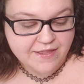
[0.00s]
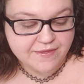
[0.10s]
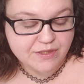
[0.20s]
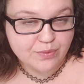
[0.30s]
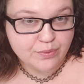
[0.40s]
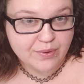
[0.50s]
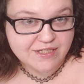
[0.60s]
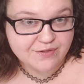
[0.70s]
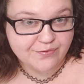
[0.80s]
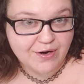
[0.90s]
This one
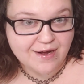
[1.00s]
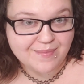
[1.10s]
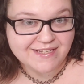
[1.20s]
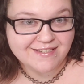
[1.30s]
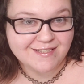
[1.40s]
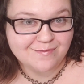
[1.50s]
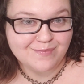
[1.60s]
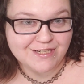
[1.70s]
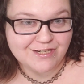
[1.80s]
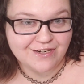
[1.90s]
was from
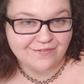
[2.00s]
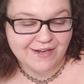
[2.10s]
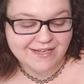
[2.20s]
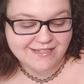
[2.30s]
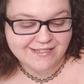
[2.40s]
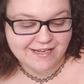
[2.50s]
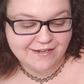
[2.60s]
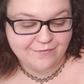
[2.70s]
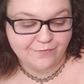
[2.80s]
Smidgen of Us in